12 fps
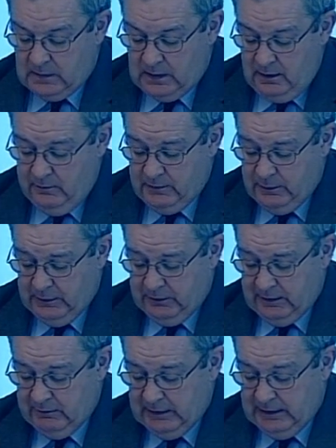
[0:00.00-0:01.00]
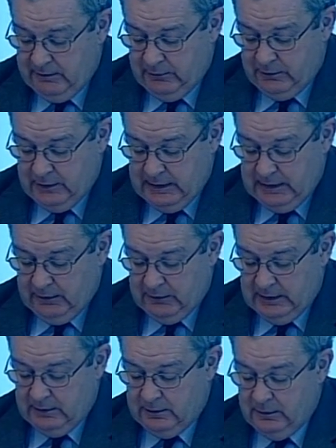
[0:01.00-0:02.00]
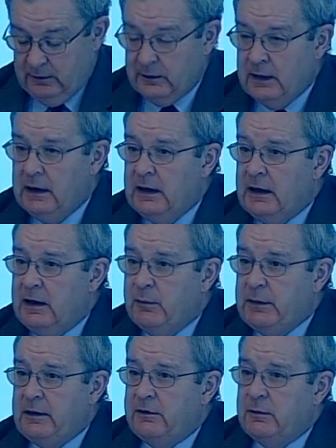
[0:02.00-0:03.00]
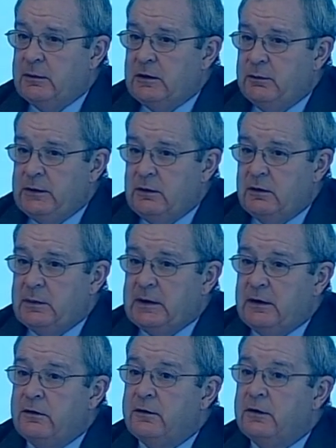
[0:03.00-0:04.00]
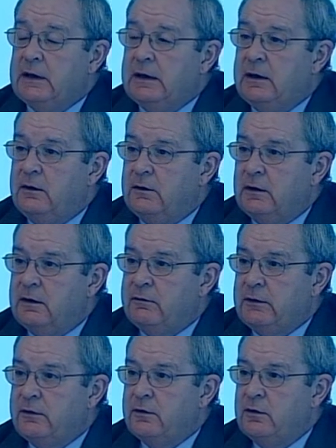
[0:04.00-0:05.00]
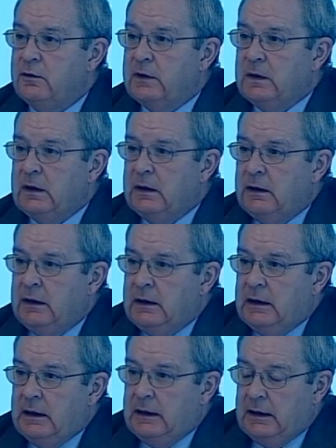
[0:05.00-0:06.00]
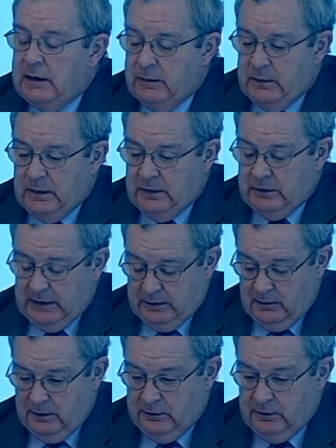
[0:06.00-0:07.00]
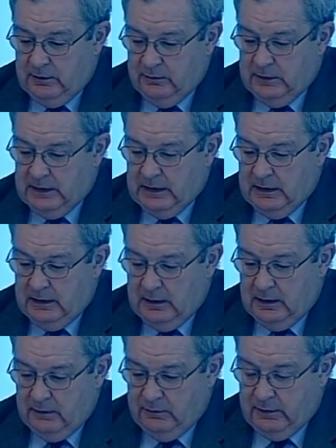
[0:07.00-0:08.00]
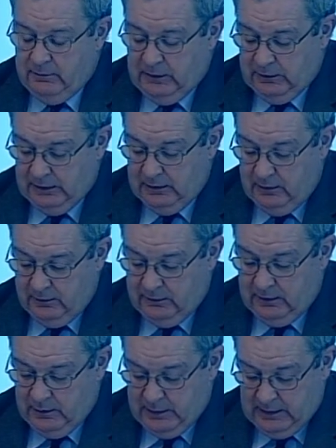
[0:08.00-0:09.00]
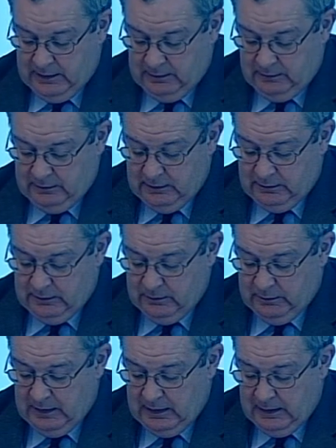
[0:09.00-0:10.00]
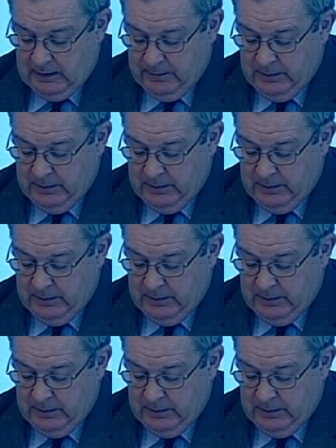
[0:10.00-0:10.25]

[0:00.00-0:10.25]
from the 7-Eleven training centers, and by some computer-based training delivered through the technology of the tills and the operating systems there.